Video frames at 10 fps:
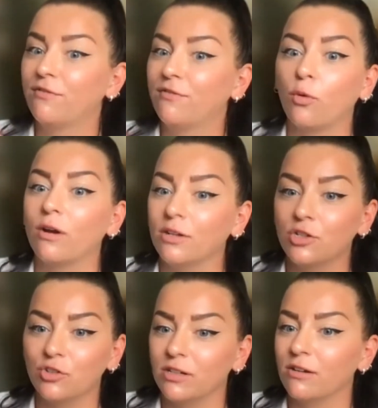
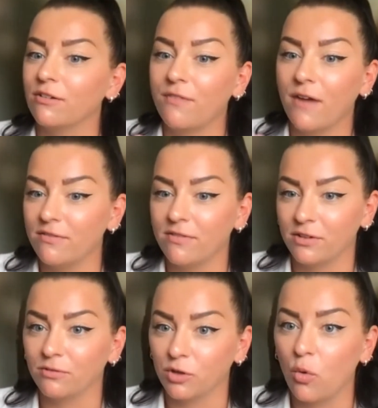400 or
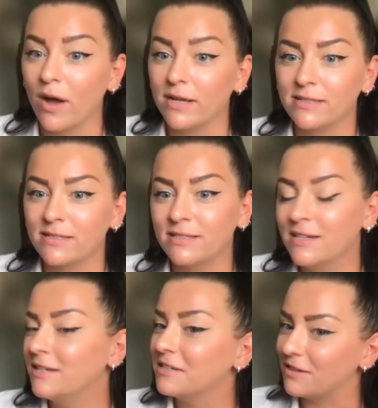500 requests,
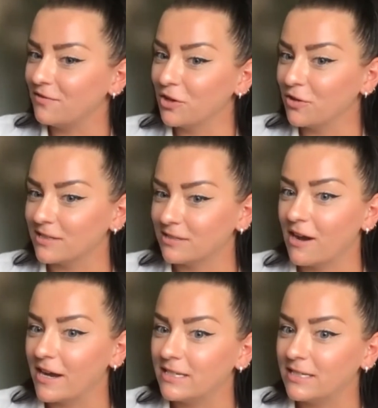even though that's not
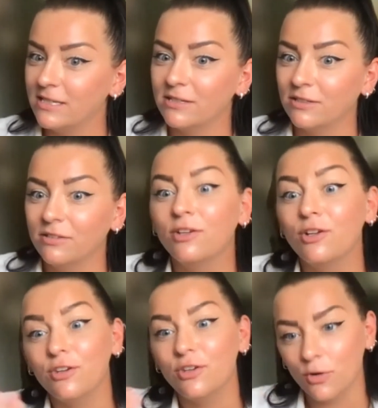ideal?
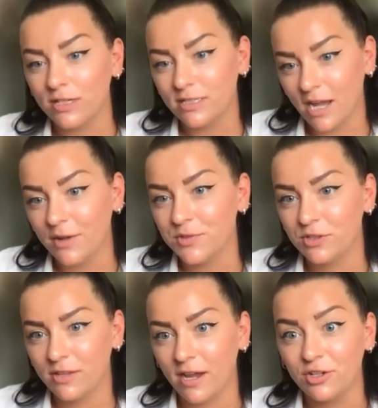note it down so
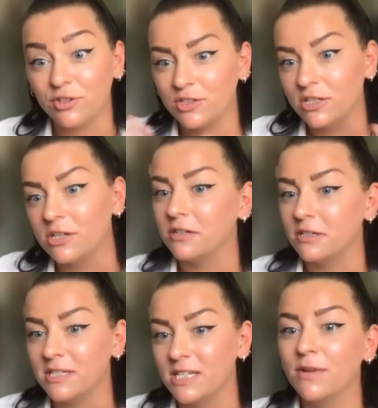that your security
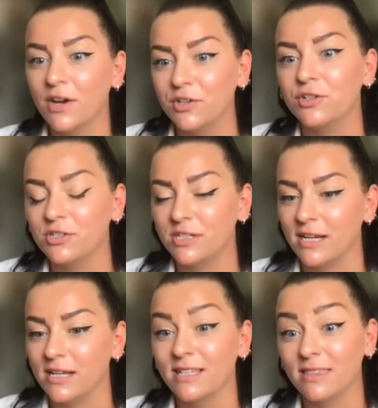team
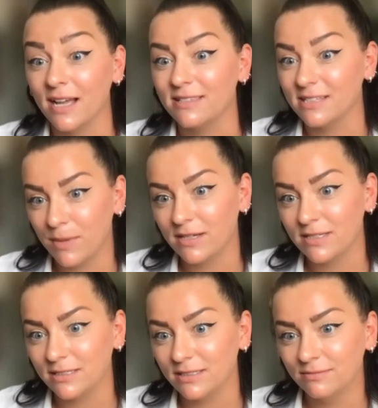understands that that's
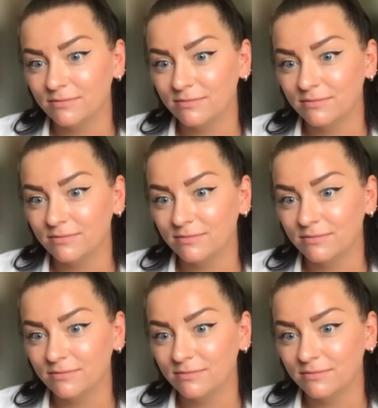expected.